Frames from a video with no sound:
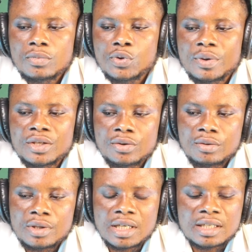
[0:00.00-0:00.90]
But when you
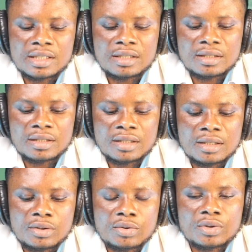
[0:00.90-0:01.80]
look at
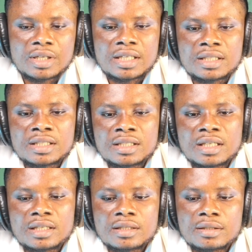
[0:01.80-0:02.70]
the
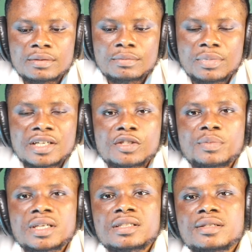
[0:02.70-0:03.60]
Quranic
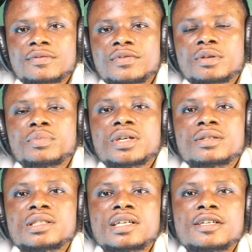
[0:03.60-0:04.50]
perspective
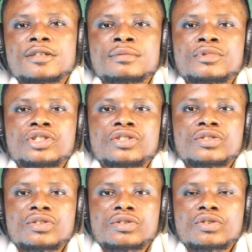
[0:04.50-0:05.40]
about
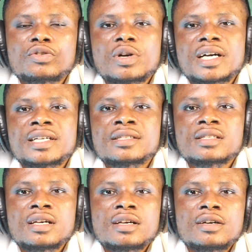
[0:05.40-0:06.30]
Jesus
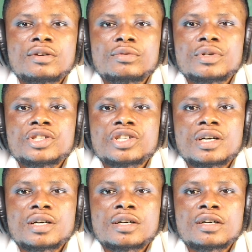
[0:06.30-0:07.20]
Christ, which
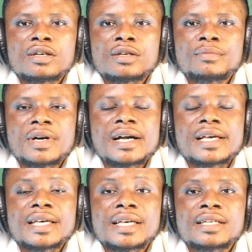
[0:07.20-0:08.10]
I
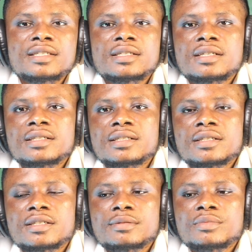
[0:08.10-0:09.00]
heard that
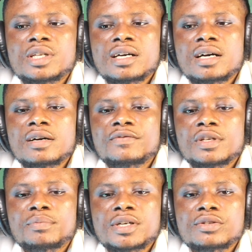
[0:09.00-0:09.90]
they have
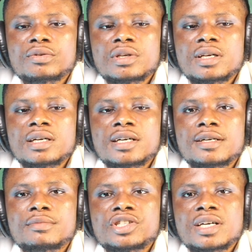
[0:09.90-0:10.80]
a particular
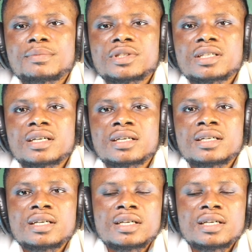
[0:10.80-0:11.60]
chapter